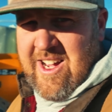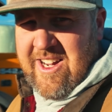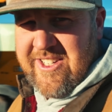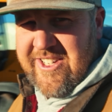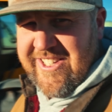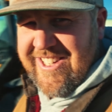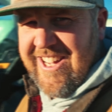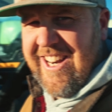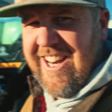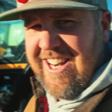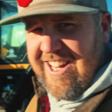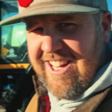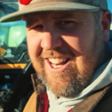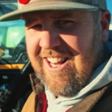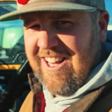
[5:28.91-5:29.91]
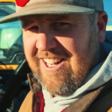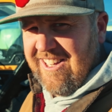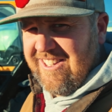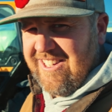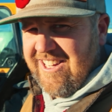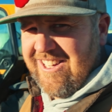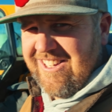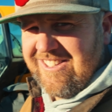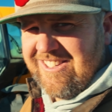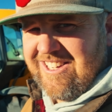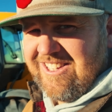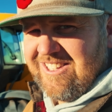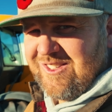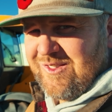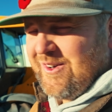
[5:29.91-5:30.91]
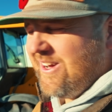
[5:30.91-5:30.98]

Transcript: she's gonna need a little TLC this